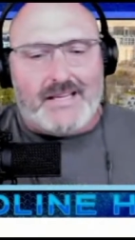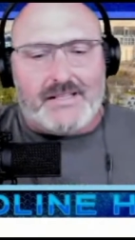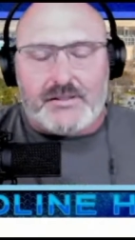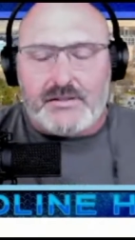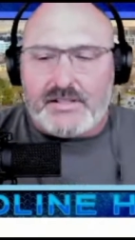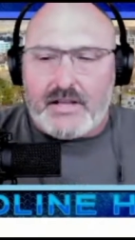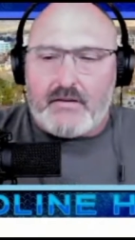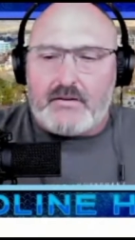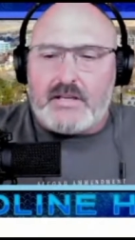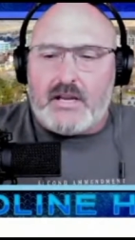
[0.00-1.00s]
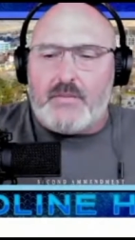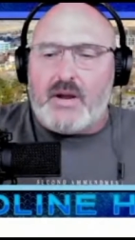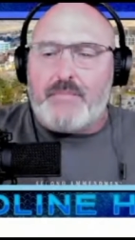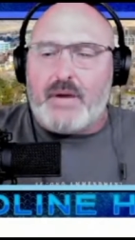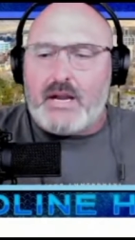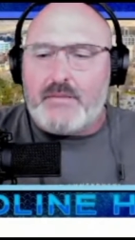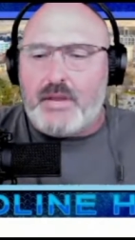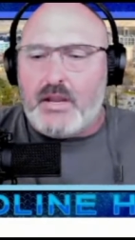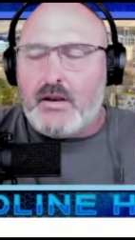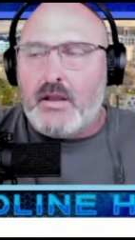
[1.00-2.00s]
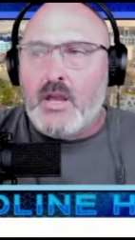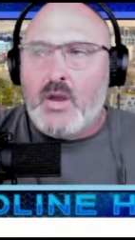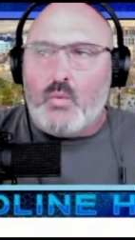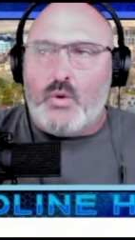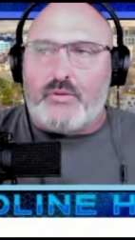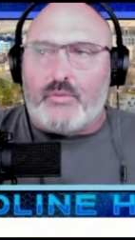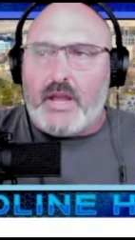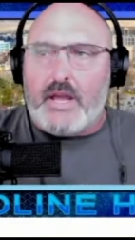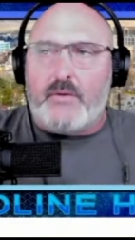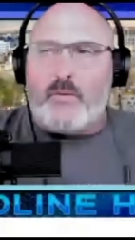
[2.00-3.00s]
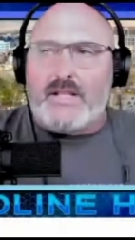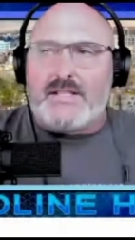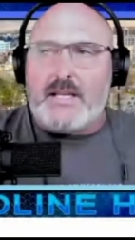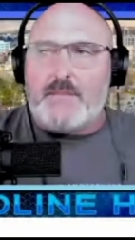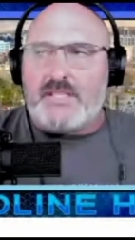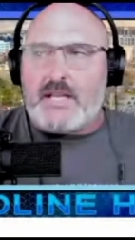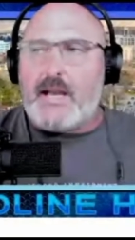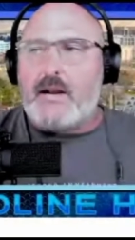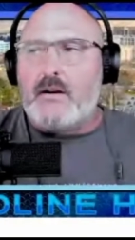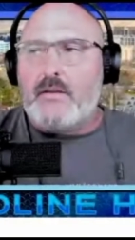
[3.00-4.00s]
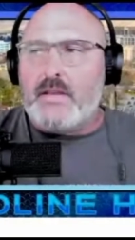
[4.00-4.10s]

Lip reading: Eastern Standard Time on Podbean with Red Step Stacker.